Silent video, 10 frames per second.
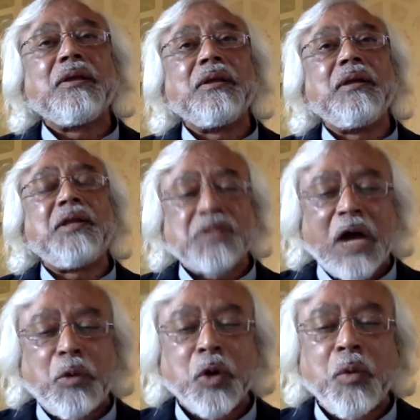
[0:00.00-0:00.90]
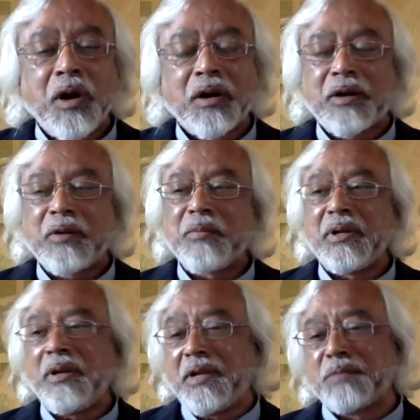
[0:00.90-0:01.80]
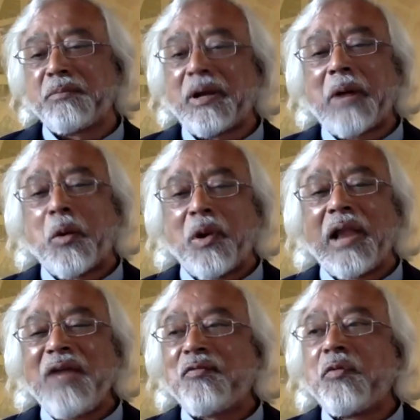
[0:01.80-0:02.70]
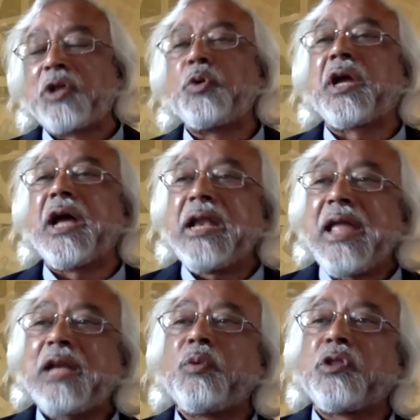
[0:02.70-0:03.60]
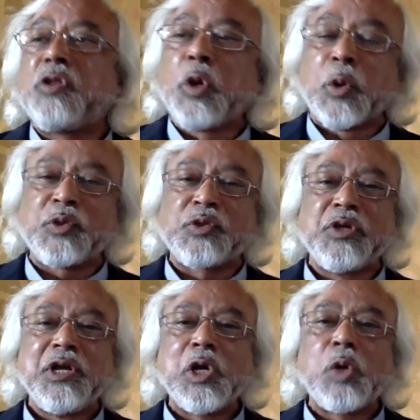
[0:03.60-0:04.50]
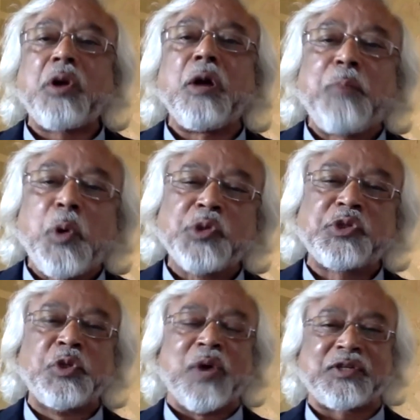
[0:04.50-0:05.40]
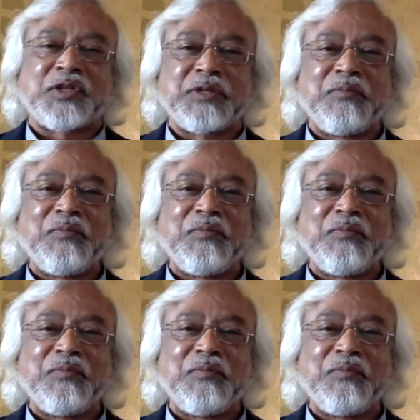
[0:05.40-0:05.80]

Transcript: it is our work, it is our life work to connect with those who are opposed to us,